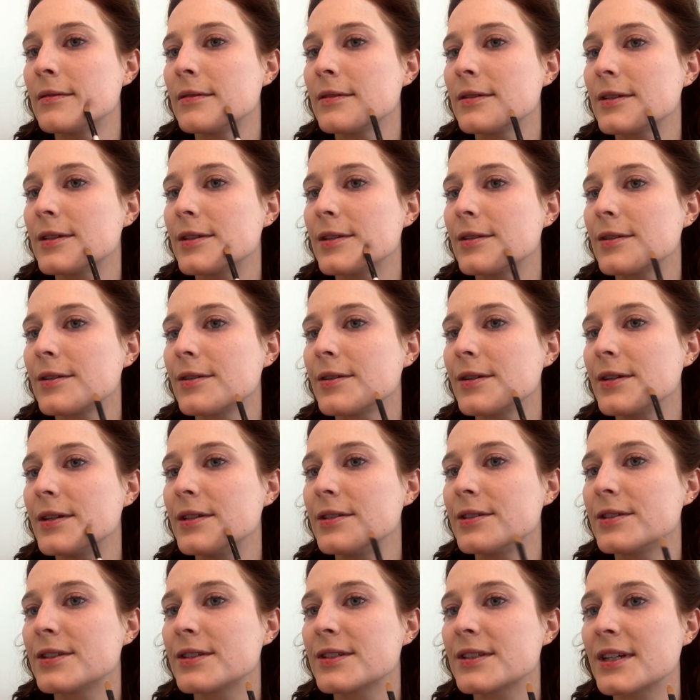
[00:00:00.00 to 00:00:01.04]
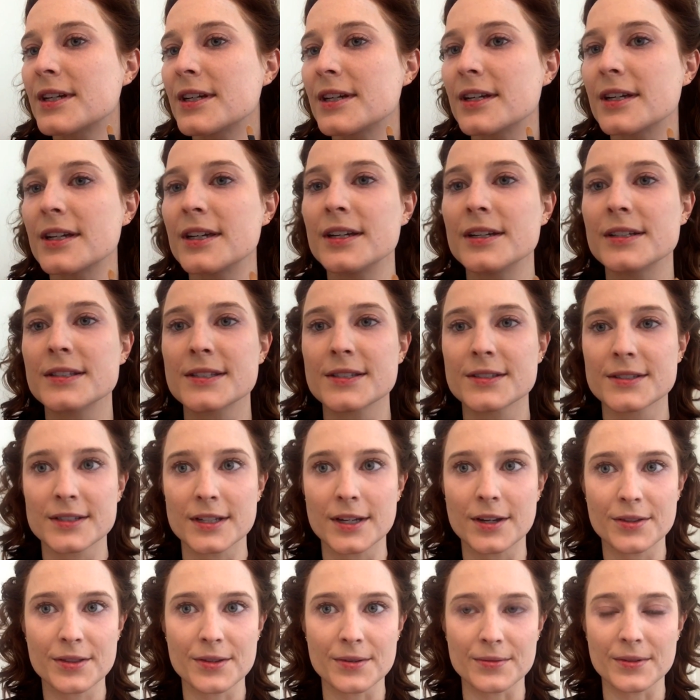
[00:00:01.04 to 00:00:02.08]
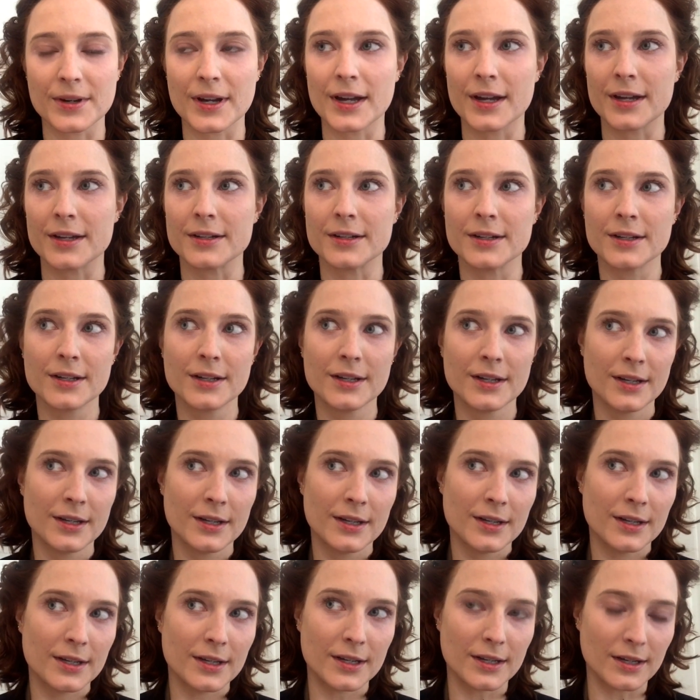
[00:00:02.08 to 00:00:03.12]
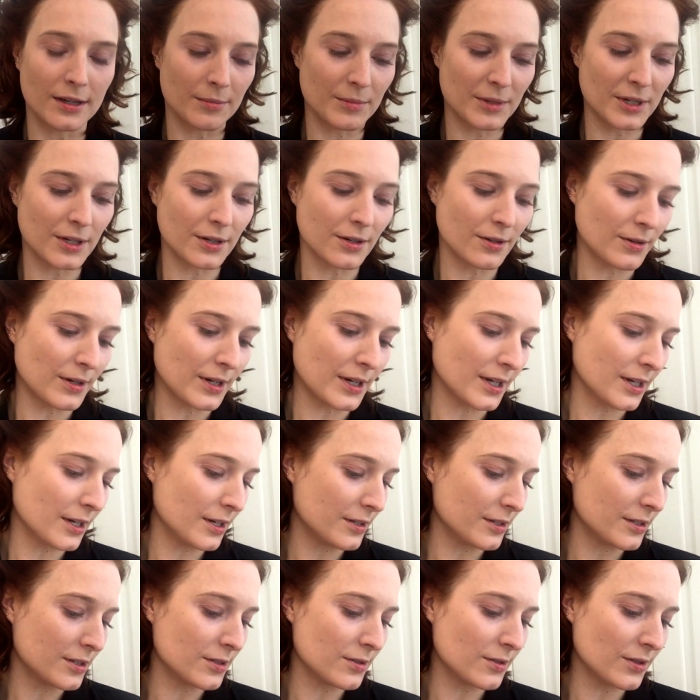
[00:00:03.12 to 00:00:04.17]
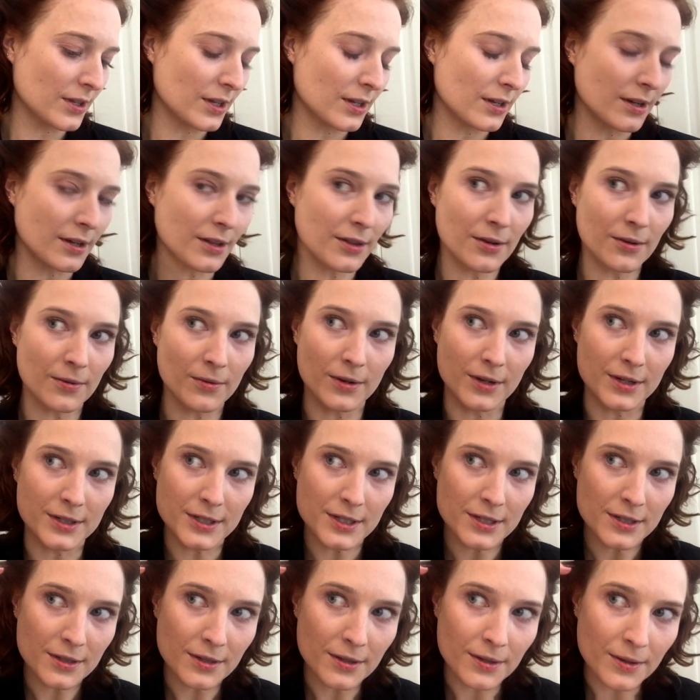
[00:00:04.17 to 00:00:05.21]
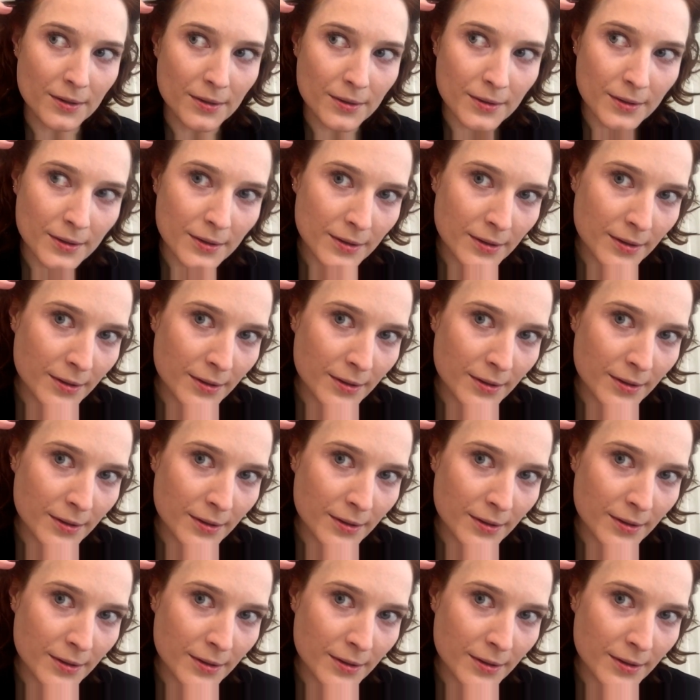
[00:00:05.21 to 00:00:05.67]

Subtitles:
So the green just kind of cancels out the red, and I'm going to go ahead and do the other one too.